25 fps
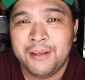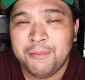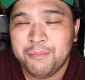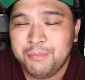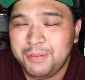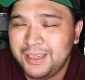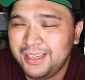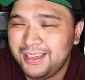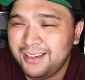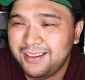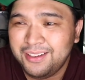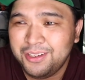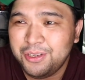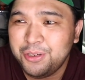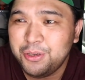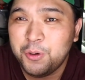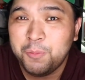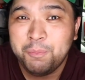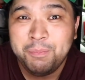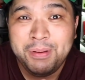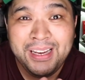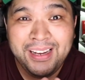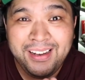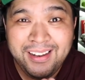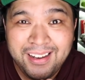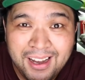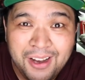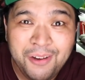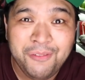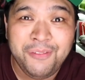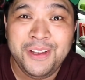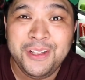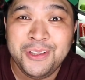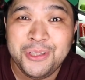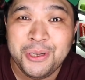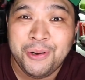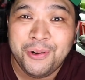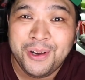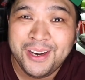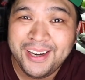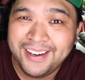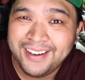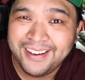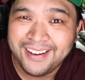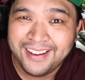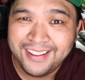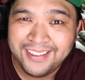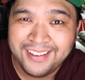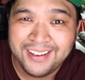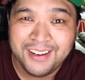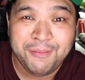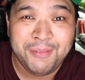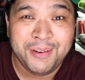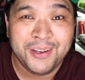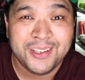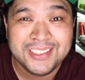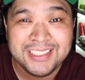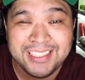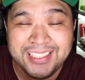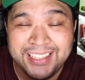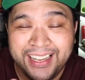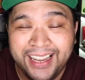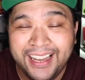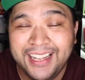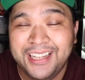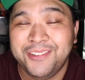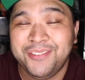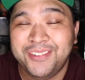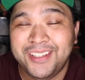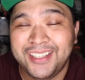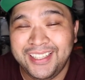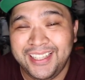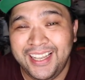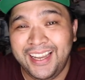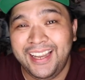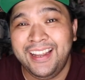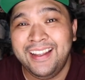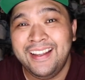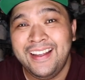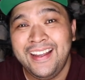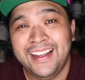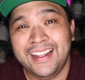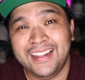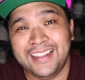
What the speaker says: be loving to one another, because at the end of the day,